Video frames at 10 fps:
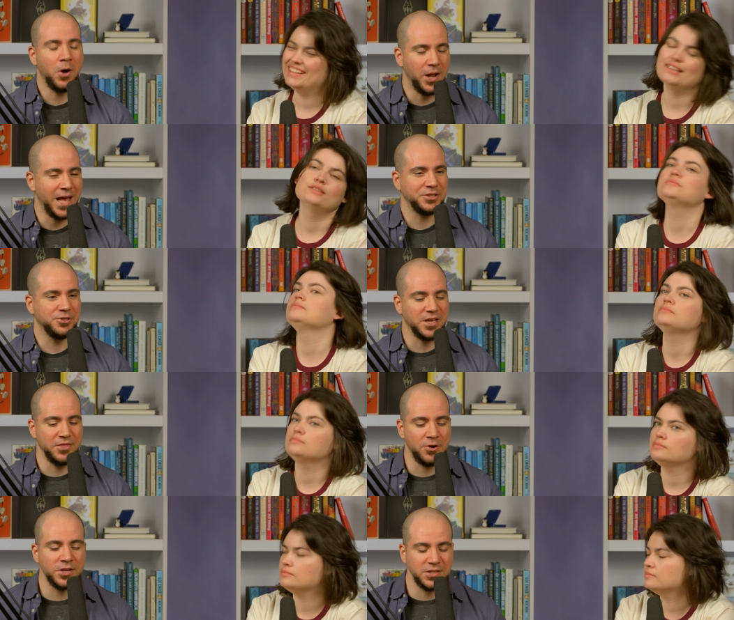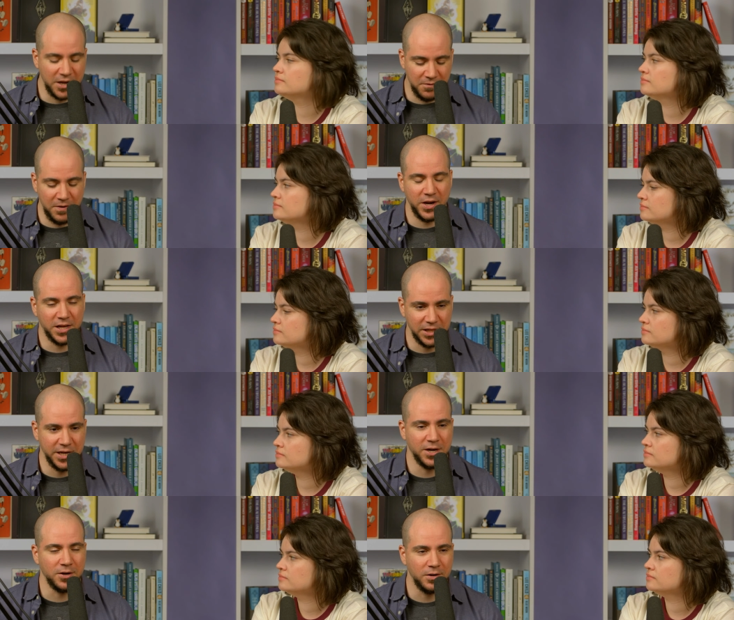Speaker 1: but as you said, there is like a very
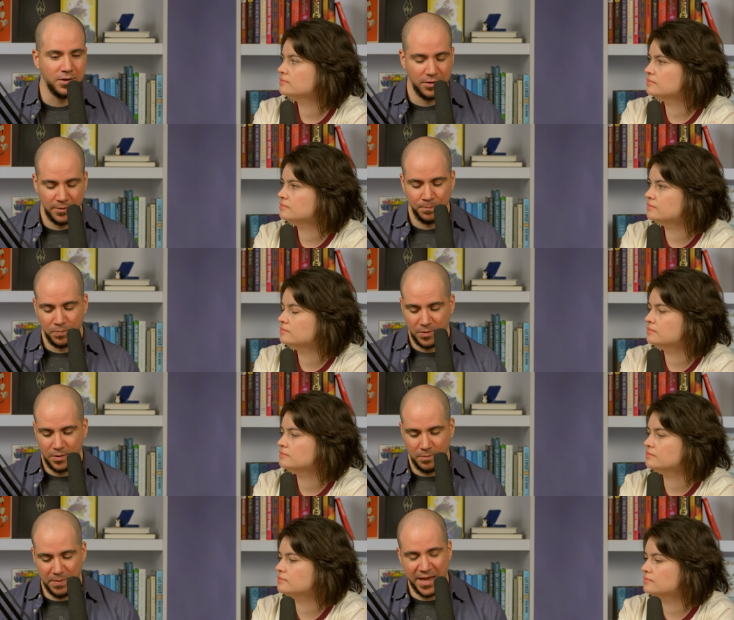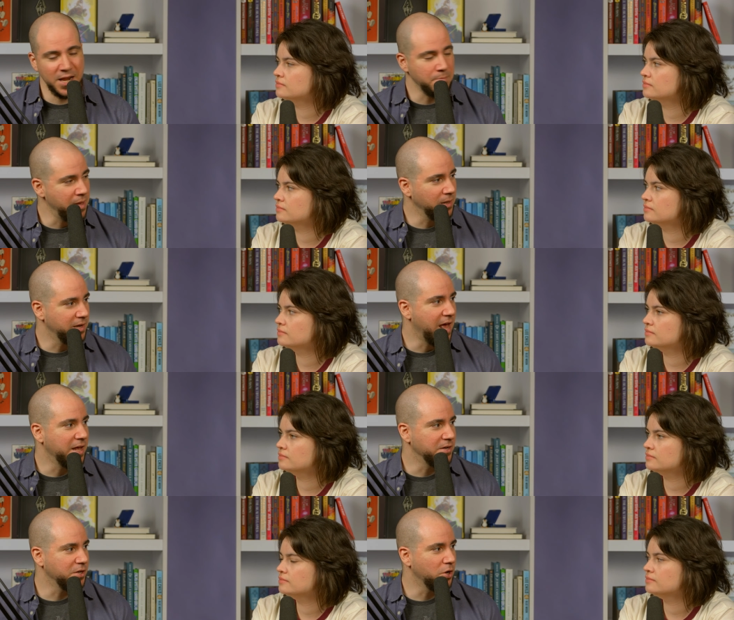clear beginning, middle, and
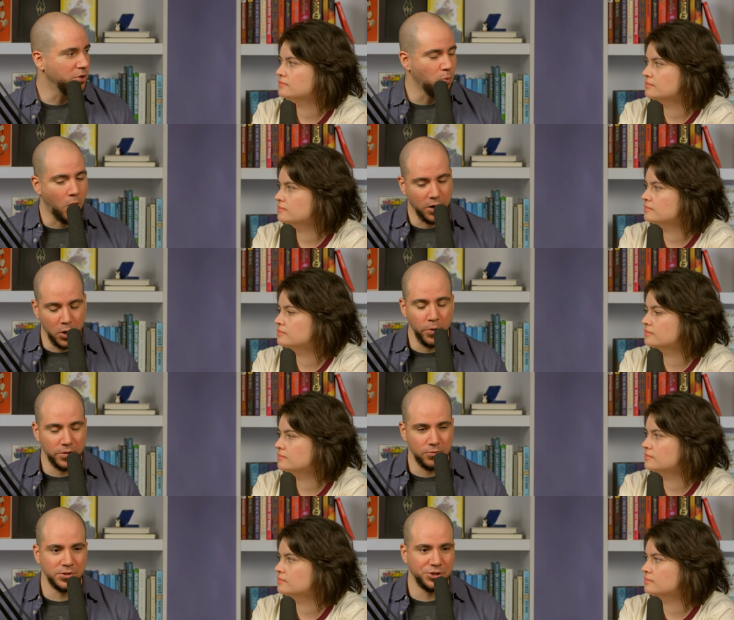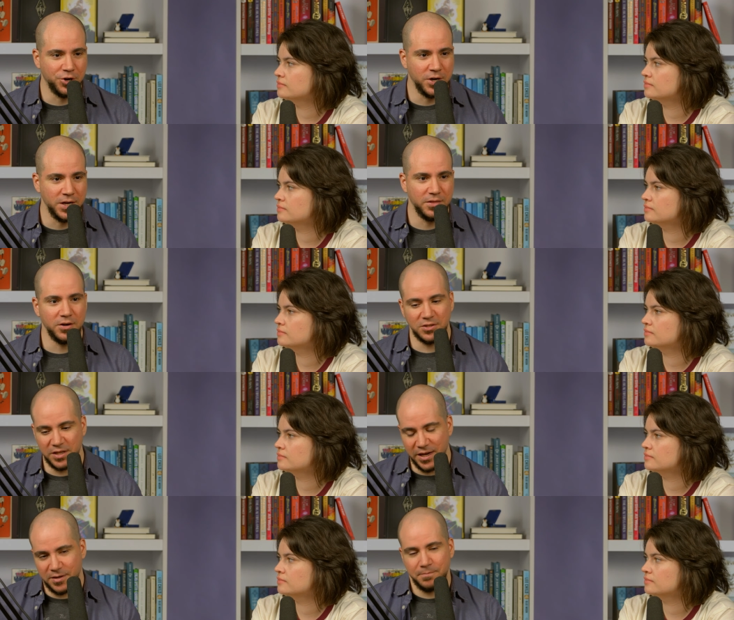end. You know, you are going through a journey. There's like